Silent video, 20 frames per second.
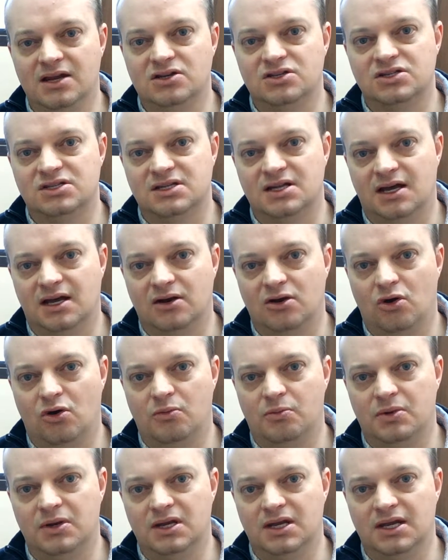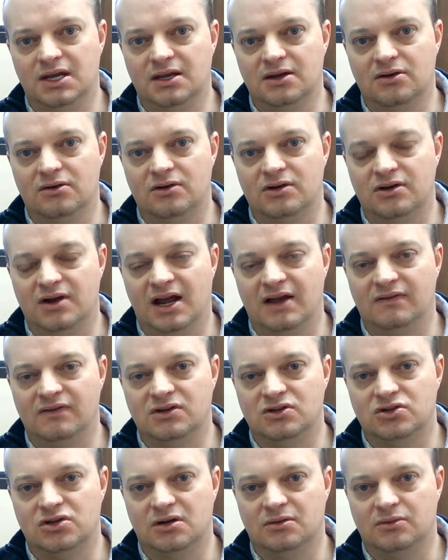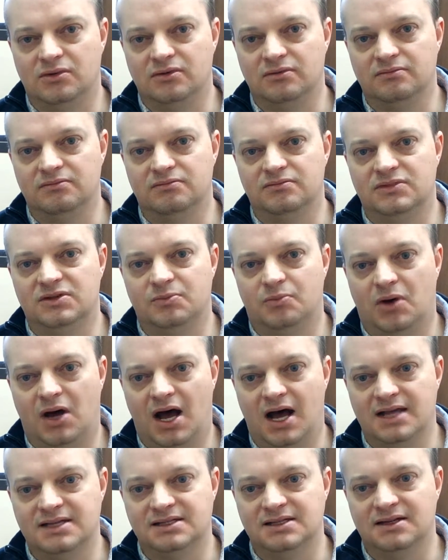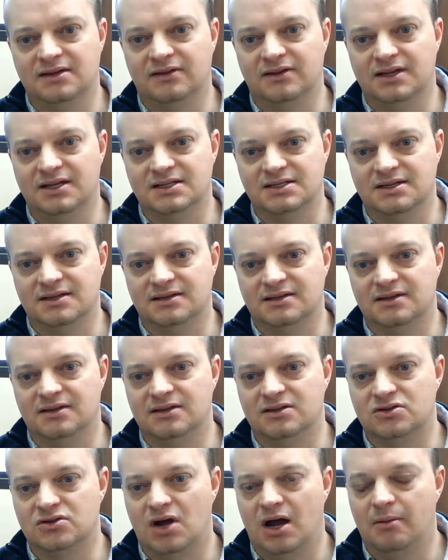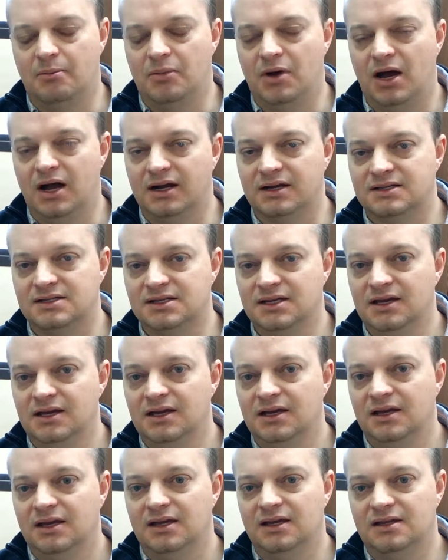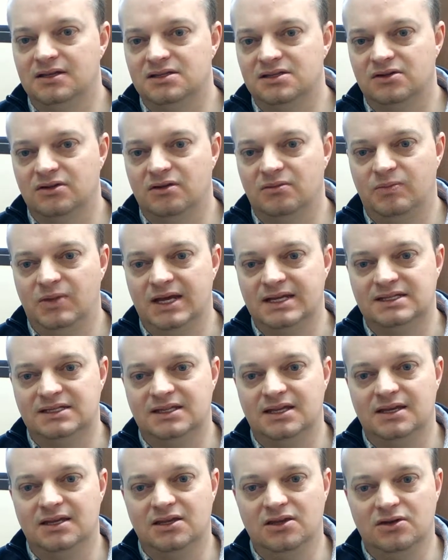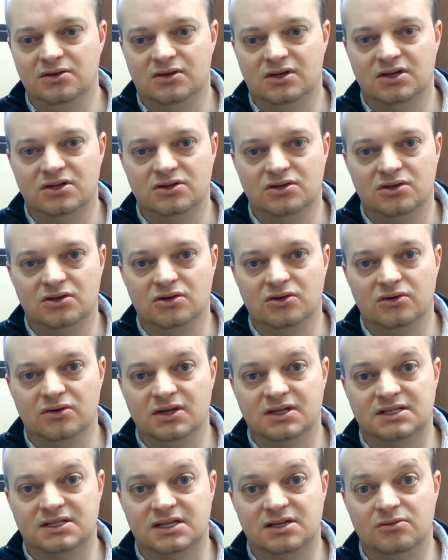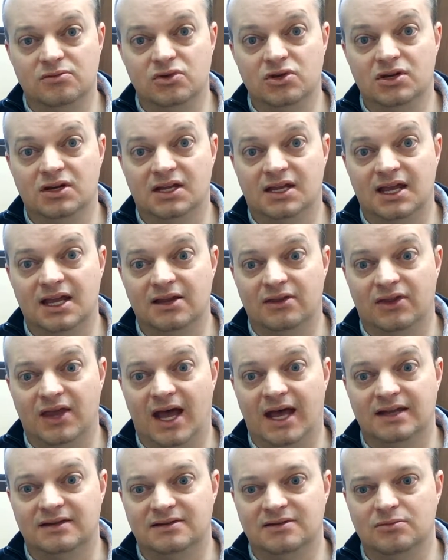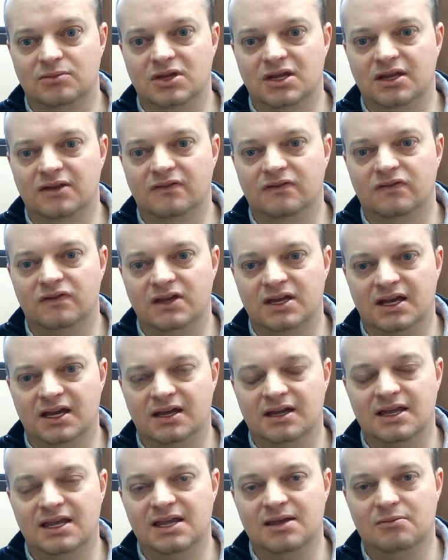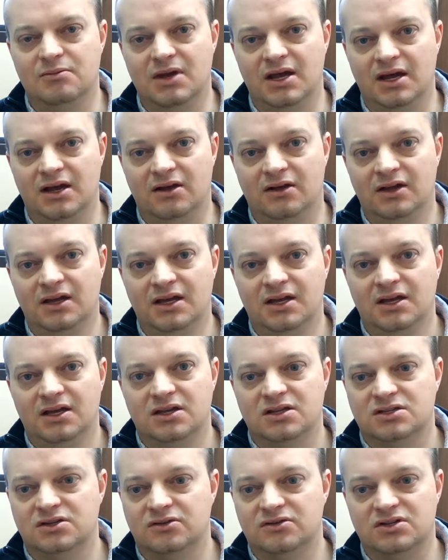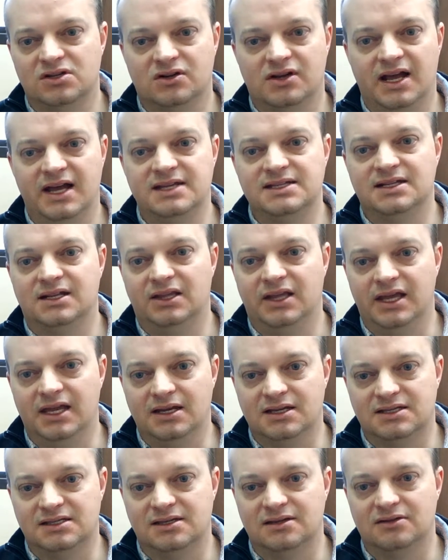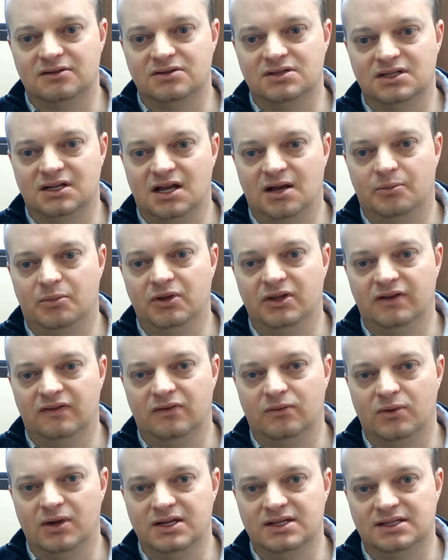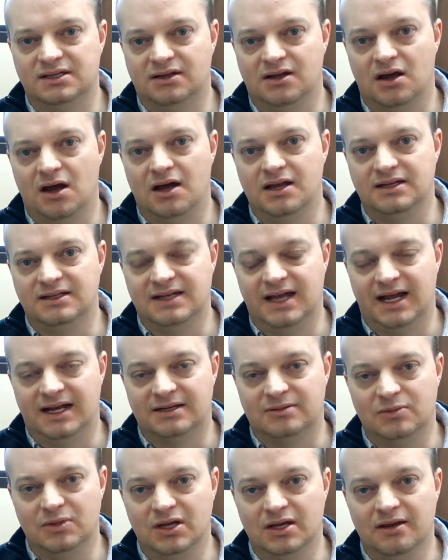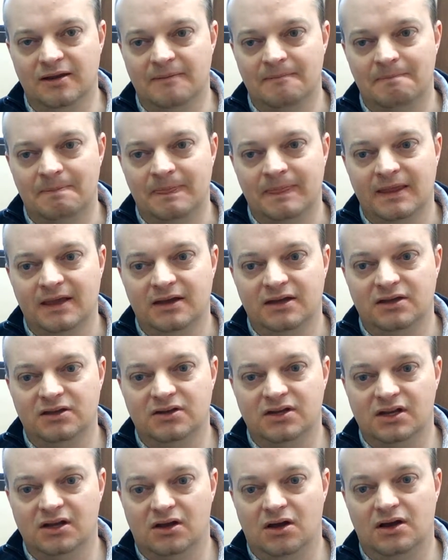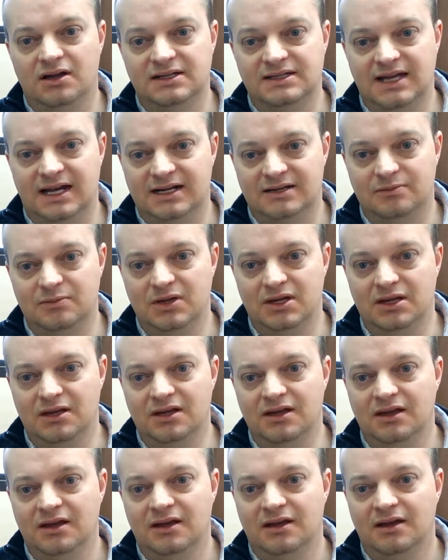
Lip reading: is not opening, or you're having trouble depositing things into the Dropbox. And so the best thing you can do is communicate that to me via email. So there's all kinds of links, and there's a couple different ways to contact me. You can contact me